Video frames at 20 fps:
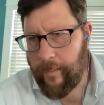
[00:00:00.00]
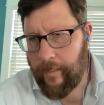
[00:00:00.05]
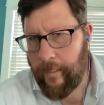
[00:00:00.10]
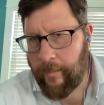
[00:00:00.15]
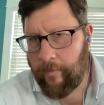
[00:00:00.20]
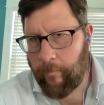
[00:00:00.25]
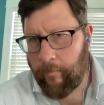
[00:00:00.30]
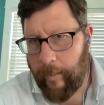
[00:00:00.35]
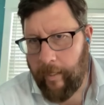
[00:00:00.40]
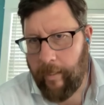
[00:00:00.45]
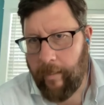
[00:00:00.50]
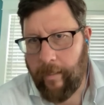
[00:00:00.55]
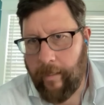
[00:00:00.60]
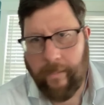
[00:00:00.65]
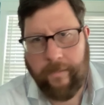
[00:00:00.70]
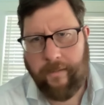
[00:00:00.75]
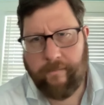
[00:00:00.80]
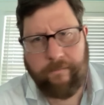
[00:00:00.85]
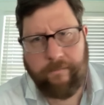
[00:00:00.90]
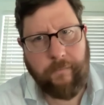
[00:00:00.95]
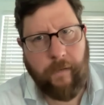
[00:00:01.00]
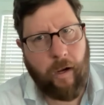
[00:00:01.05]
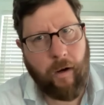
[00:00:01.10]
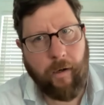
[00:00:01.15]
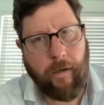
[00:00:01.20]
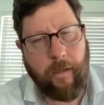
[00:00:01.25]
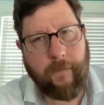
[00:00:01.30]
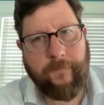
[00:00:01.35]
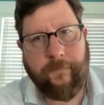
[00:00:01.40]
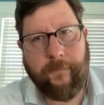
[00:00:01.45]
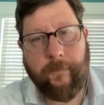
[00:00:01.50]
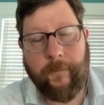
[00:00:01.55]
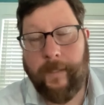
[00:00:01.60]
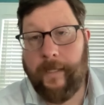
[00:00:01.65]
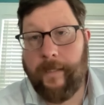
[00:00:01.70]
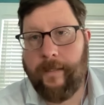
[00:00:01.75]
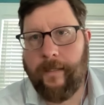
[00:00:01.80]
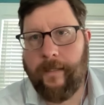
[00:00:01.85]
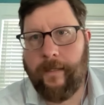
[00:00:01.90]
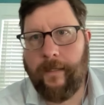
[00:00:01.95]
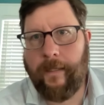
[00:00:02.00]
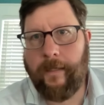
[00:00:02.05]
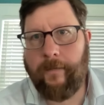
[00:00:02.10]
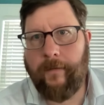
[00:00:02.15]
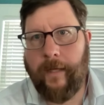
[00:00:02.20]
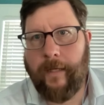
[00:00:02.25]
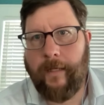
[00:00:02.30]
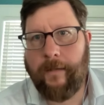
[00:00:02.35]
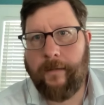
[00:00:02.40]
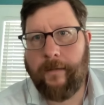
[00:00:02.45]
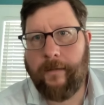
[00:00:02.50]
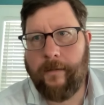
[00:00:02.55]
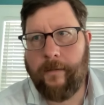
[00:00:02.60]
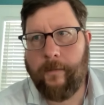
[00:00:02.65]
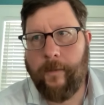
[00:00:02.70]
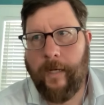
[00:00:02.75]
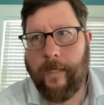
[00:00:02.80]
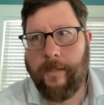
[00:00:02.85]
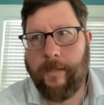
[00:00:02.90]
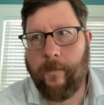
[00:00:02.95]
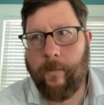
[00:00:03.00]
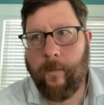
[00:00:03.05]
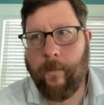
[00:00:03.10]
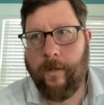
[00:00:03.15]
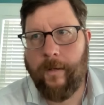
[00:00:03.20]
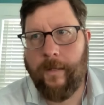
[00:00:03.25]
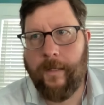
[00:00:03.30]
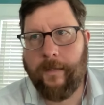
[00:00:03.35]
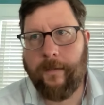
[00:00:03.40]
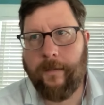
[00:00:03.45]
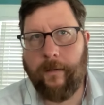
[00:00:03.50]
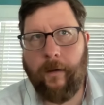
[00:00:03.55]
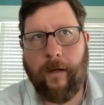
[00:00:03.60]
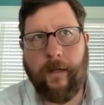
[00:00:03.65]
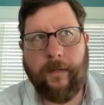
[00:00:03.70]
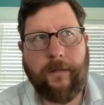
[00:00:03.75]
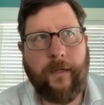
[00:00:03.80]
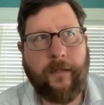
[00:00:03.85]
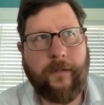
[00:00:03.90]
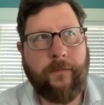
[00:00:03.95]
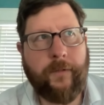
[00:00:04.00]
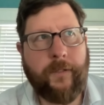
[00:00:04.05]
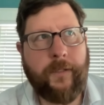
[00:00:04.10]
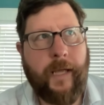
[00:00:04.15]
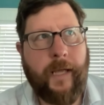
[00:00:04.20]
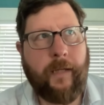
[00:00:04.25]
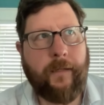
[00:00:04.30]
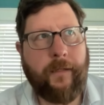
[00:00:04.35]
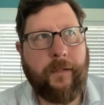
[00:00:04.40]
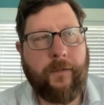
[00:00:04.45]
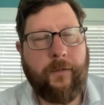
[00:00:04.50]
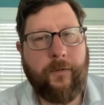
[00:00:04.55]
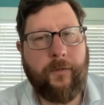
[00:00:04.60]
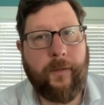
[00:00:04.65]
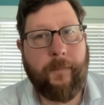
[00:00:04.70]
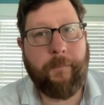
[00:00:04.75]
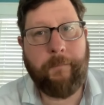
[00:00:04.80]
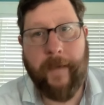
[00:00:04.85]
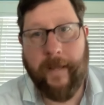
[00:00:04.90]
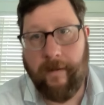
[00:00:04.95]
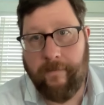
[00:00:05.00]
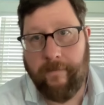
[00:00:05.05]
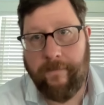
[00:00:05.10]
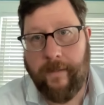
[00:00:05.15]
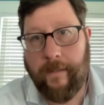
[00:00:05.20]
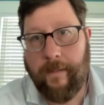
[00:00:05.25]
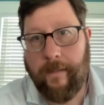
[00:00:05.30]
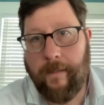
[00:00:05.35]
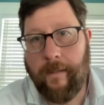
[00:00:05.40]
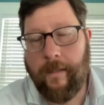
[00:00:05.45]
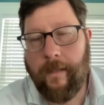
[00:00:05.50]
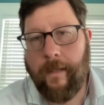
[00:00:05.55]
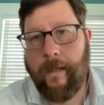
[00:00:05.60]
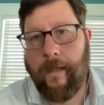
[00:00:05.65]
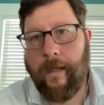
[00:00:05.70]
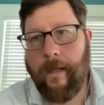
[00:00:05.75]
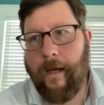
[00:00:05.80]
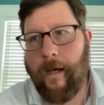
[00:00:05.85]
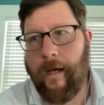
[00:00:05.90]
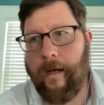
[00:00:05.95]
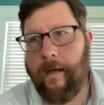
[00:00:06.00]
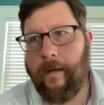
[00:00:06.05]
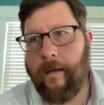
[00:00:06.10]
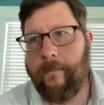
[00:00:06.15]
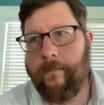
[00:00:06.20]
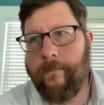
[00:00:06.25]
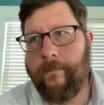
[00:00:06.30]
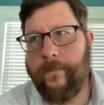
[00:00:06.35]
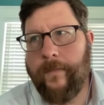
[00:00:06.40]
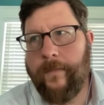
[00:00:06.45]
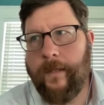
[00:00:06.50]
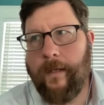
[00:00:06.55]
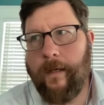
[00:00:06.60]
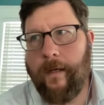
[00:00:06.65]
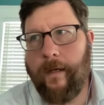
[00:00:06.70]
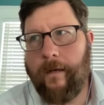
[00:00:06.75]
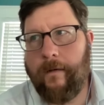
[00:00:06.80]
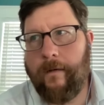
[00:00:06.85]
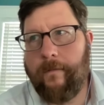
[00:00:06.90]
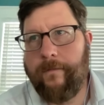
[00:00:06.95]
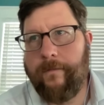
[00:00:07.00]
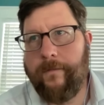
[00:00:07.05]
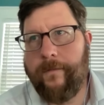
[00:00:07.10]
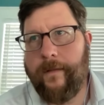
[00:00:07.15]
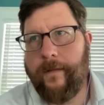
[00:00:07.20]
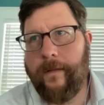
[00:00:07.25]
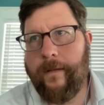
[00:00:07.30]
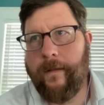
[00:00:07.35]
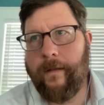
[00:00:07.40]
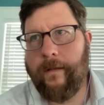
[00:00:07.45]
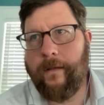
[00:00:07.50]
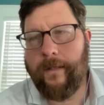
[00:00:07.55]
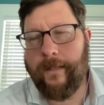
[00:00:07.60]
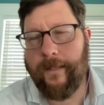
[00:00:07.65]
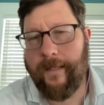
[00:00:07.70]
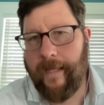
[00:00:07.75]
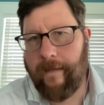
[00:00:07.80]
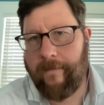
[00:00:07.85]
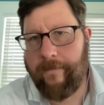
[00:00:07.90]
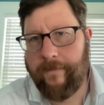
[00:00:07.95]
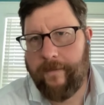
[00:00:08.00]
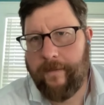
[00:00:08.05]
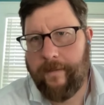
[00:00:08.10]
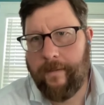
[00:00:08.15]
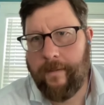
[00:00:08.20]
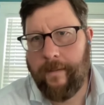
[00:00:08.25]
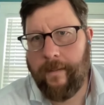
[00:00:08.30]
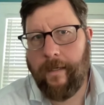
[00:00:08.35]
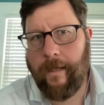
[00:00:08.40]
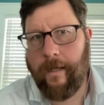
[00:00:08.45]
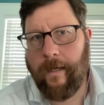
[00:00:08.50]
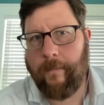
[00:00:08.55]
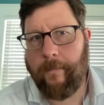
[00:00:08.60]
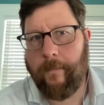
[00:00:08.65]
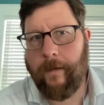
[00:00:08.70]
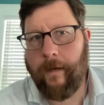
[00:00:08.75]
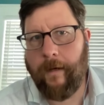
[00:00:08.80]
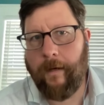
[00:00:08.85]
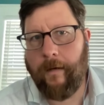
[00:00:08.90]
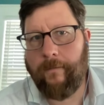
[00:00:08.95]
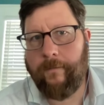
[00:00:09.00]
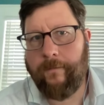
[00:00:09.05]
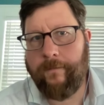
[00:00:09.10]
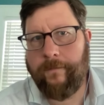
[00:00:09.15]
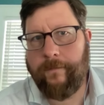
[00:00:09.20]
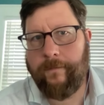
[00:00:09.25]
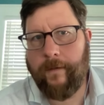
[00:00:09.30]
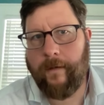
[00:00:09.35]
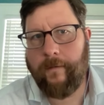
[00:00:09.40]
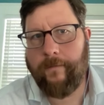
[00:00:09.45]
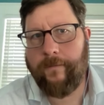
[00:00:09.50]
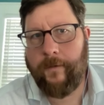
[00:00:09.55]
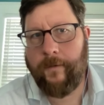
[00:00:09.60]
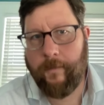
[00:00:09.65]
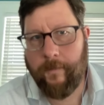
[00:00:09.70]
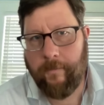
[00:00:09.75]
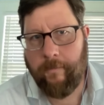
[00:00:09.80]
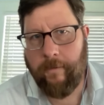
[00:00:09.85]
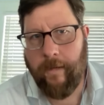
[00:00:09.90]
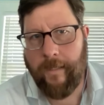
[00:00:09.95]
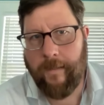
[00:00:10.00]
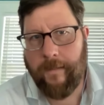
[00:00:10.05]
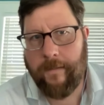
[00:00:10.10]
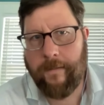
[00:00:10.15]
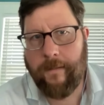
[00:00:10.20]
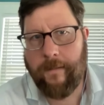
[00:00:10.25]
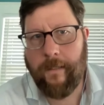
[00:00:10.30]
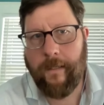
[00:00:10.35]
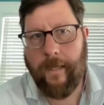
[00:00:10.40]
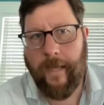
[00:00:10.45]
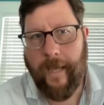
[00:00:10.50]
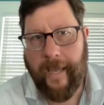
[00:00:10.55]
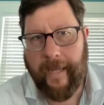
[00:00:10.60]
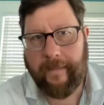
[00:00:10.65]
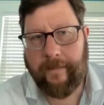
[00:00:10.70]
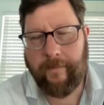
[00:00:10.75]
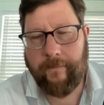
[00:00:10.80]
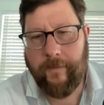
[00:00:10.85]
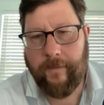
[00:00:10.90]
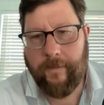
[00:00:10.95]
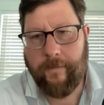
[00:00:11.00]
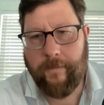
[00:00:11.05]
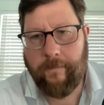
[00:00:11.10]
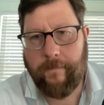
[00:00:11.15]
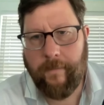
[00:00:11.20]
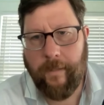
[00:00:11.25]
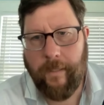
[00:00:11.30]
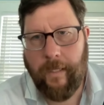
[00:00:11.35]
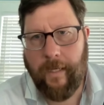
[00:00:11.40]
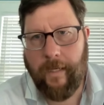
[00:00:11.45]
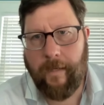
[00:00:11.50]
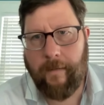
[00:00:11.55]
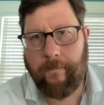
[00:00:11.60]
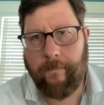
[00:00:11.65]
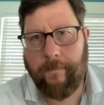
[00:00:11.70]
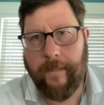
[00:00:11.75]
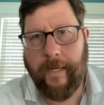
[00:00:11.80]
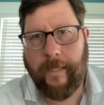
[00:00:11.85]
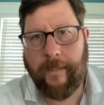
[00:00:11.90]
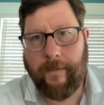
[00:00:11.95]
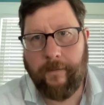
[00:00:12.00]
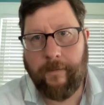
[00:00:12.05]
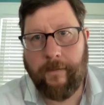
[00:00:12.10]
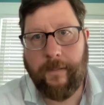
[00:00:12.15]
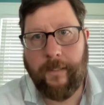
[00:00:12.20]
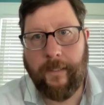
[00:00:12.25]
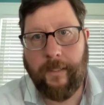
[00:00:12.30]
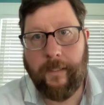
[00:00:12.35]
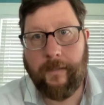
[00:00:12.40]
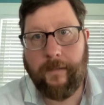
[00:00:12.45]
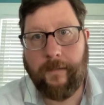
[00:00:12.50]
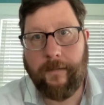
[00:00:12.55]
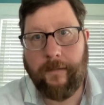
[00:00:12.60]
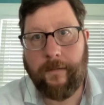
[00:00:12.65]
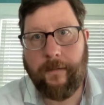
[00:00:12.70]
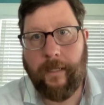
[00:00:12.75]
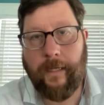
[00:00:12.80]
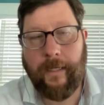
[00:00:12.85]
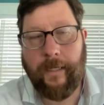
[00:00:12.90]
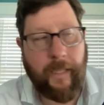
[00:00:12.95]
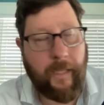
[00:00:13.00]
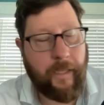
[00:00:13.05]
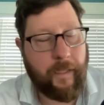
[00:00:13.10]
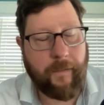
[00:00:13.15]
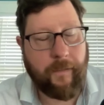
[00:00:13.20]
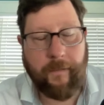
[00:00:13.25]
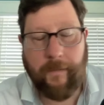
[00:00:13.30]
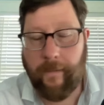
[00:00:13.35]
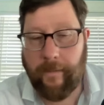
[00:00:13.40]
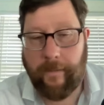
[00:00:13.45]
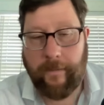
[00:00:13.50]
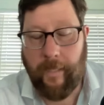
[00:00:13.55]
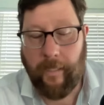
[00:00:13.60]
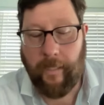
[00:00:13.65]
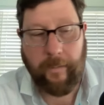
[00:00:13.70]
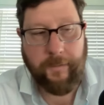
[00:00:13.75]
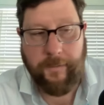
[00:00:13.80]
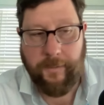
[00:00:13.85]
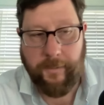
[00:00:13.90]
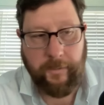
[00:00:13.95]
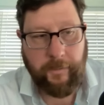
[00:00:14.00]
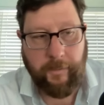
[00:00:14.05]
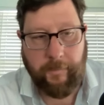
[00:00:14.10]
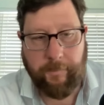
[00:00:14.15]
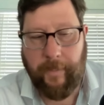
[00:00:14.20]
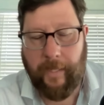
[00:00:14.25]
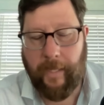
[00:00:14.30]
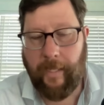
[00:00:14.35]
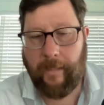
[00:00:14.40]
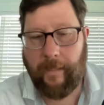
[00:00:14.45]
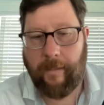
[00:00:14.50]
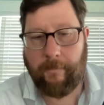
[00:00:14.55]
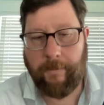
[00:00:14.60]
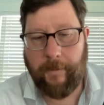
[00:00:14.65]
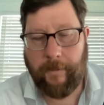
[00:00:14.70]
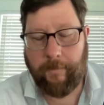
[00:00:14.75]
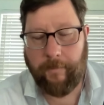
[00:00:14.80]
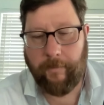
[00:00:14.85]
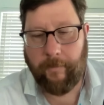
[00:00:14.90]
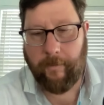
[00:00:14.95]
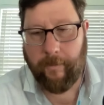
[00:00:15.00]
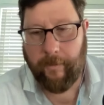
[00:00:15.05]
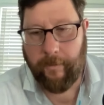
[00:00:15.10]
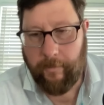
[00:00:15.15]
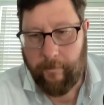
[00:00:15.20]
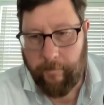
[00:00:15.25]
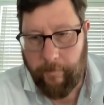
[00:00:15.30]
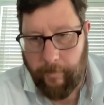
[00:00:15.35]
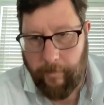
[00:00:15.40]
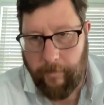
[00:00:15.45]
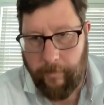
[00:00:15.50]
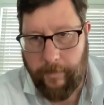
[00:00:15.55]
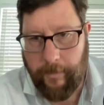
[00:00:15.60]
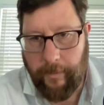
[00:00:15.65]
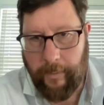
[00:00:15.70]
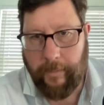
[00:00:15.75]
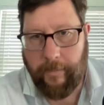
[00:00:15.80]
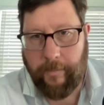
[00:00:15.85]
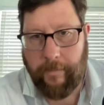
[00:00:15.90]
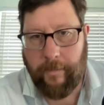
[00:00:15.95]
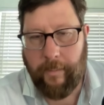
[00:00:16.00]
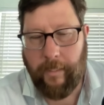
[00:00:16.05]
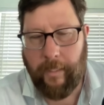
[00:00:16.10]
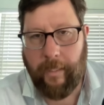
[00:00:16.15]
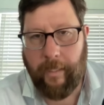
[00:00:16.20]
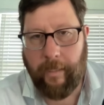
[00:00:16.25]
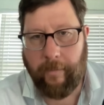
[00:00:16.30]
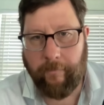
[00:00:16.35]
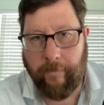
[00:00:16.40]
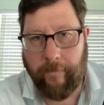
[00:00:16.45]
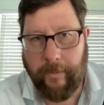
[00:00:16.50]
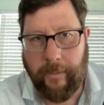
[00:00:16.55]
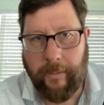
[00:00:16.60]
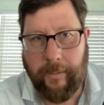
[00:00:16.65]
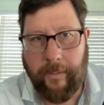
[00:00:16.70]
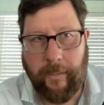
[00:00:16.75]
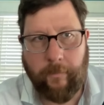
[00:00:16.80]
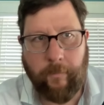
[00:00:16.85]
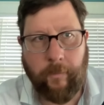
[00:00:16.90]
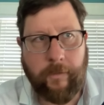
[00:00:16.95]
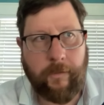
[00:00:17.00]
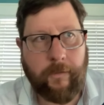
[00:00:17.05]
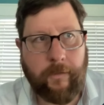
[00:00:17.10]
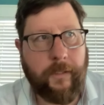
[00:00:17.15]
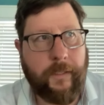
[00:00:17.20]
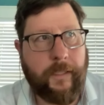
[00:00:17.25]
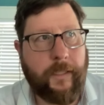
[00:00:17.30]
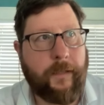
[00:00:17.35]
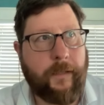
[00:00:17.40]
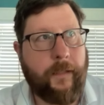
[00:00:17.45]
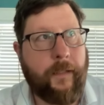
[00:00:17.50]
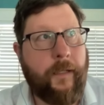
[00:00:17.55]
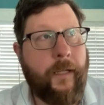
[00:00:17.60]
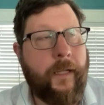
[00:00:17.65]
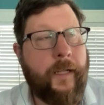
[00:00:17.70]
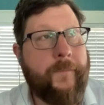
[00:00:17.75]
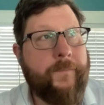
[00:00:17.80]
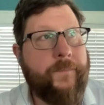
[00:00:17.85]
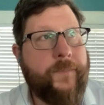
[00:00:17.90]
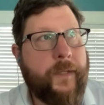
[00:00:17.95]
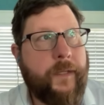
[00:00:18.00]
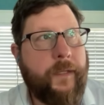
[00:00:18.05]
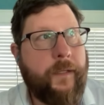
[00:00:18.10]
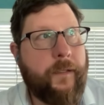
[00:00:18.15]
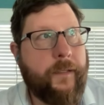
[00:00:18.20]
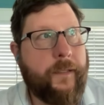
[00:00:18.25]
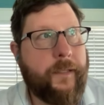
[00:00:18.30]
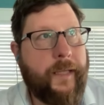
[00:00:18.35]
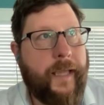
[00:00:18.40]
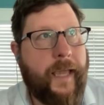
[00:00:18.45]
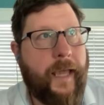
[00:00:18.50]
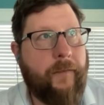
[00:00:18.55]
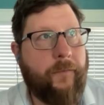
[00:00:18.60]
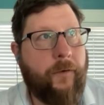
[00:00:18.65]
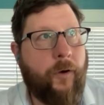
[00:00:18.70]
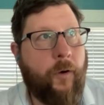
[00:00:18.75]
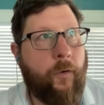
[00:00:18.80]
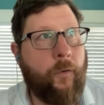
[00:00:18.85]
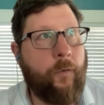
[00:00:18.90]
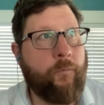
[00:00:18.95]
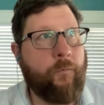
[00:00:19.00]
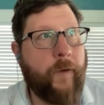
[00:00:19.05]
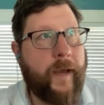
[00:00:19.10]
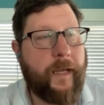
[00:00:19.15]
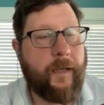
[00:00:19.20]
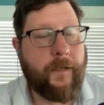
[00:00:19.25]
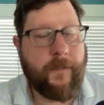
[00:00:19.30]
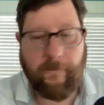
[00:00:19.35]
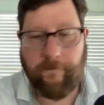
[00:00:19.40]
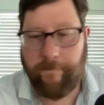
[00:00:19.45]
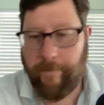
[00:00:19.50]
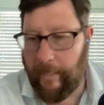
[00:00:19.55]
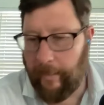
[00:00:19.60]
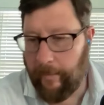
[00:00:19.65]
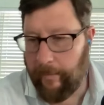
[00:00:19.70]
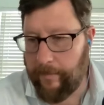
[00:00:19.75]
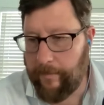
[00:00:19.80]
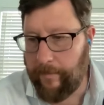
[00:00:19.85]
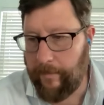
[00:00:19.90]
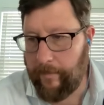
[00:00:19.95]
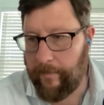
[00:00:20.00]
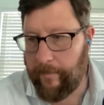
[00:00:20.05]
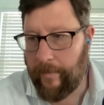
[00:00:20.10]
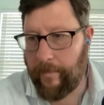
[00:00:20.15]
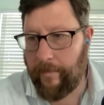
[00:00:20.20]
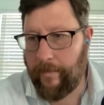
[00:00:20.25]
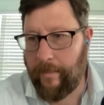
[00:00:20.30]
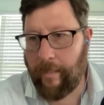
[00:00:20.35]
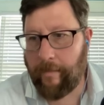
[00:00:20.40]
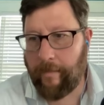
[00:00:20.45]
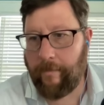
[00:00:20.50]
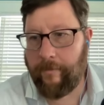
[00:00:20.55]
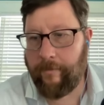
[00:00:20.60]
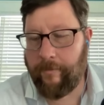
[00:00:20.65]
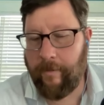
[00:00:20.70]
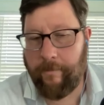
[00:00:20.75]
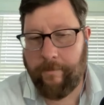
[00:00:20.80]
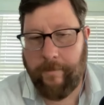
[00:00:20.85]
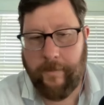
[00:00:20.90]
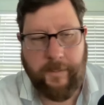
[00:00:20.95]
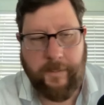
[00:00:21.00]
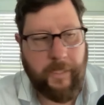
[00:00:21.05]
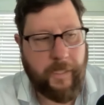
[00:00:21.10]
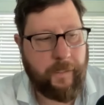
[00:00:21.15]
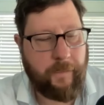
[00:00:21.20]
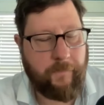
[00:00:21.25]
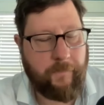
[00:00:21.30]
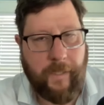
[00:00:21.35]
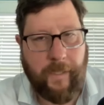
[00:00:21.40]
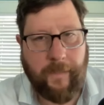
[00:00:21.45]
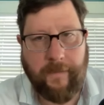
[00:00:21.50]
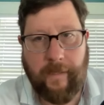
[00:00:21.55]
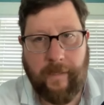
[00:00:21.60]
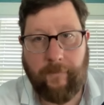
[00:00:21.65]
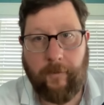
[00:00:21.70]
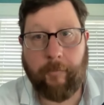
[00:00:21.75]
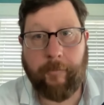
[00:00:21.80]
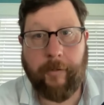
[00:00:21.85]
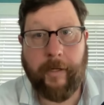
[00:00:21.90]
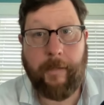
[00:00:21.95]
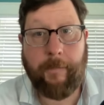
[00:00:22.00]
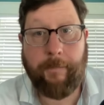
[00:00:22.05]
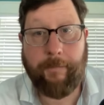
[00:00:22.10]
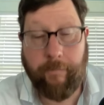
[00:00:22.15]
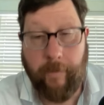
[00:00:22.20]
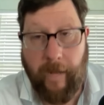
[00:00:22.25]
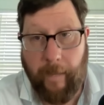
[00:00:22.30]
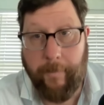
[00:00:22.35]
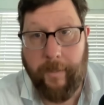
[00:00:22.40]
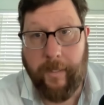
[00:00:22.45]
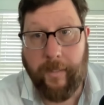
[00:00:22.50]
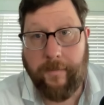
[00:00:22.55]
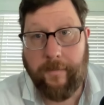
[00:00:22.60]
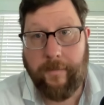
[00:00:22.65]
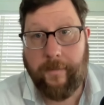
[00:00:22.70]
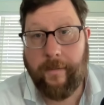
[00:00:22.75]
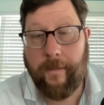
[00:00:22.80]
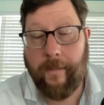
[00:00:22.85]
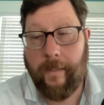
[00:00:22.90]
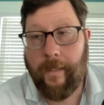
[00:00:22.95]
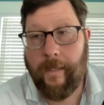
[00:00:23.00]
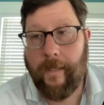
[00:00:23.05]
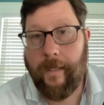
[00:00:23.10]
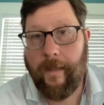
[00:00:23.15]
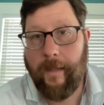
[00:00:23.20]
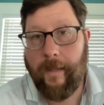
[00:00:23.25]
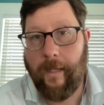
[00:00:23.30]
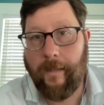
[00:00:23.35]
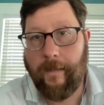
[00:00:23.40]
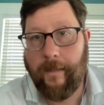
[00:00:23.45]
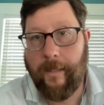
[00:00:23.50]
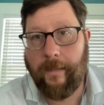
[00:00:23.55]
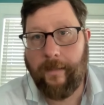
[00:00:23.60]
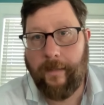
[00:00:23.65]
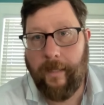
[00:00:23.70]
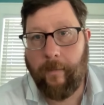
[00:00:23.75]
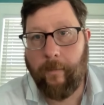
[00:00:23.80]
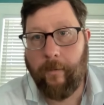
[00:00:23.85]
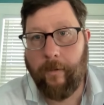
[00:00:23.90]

It's rare. It's hard for me to think of any situation where this loss has redounded to the benefit of the left, of human rights activism. But I do think it's, and again, acknowledging the pain that people are experiencing, I really think when you look at the, you know, the kind of whole range of policies that Donald Trump and J.D. Vance have already promised that they